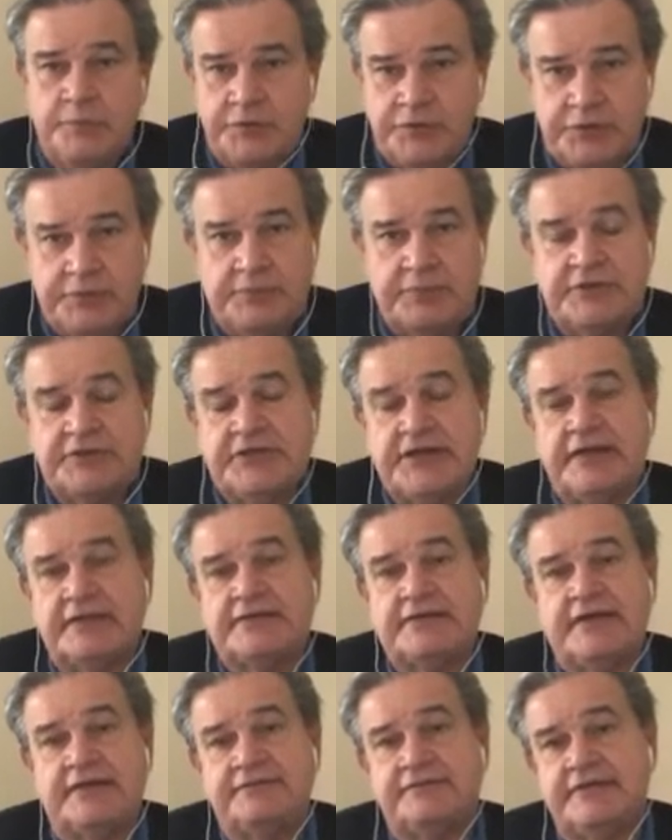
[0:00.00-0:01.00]
when you
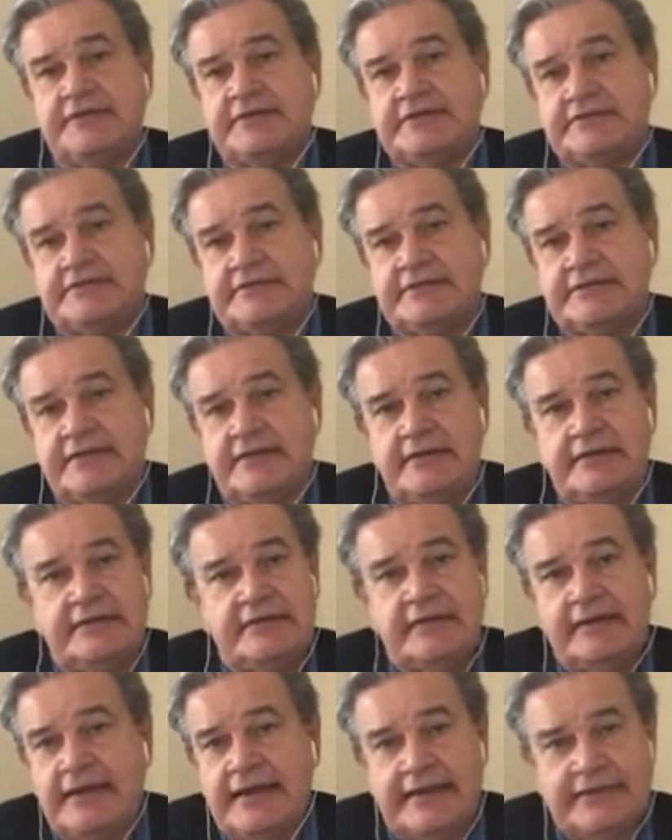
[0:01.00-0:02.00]
project toughness,
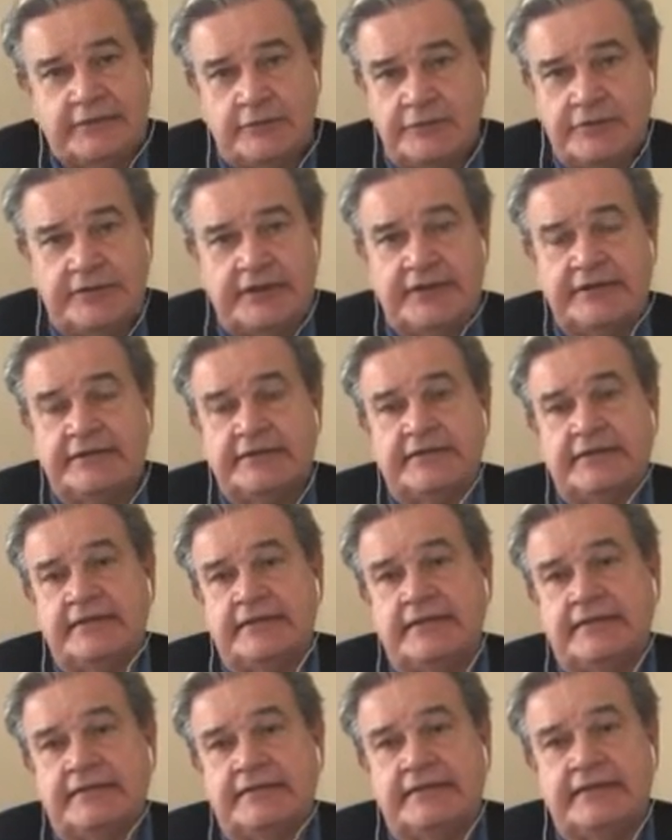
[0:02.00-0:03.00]
I don't think
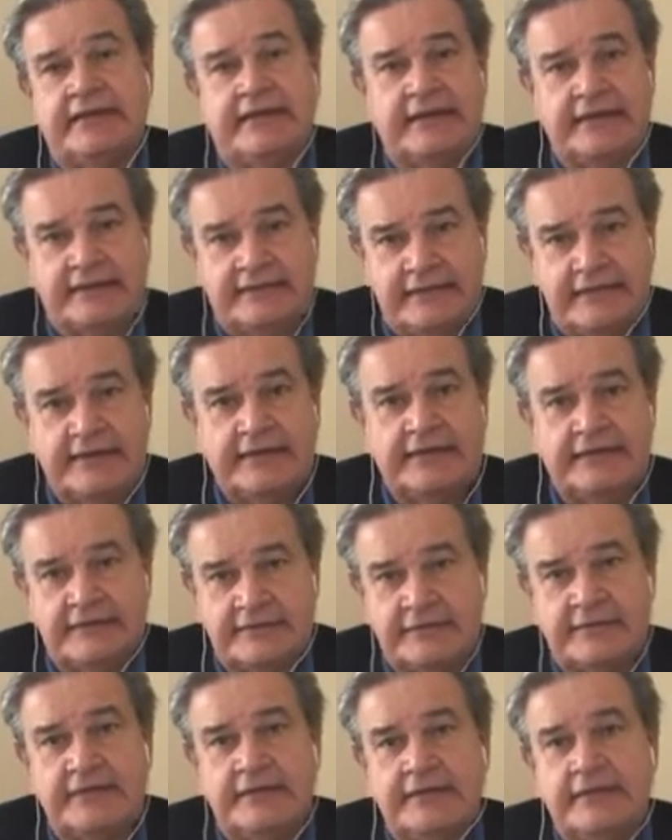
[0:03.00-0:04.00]
that anything
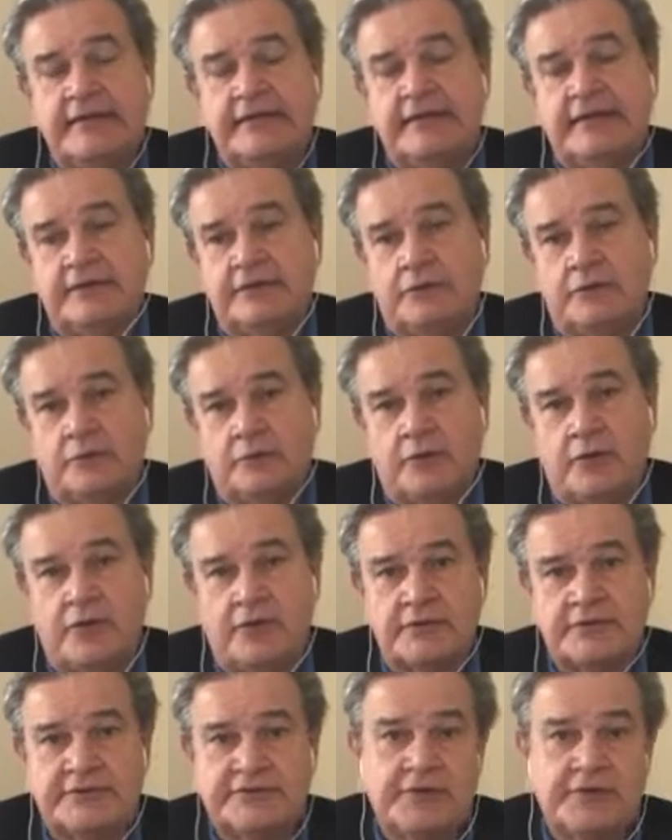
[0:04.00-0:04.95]
can go wrong.